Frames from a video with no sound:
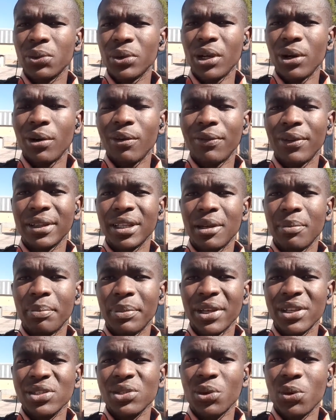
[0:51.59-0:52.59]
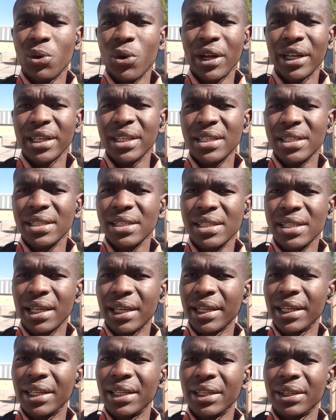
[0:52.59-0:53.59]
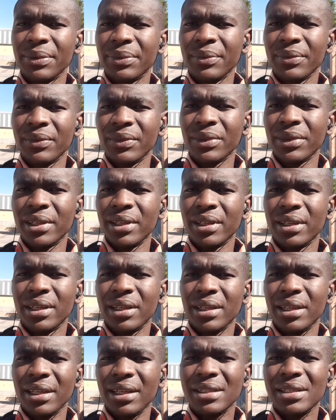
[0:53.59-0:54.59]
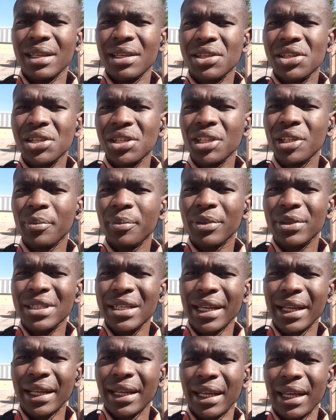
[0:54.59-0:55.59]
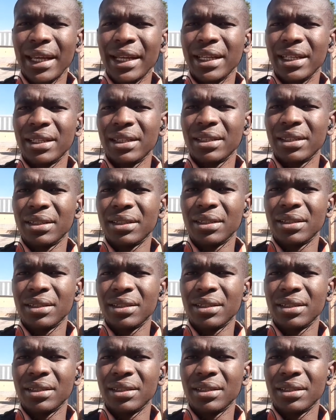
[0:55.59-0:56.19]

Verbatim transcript: we offer the best quality sign, it's a cheap tagline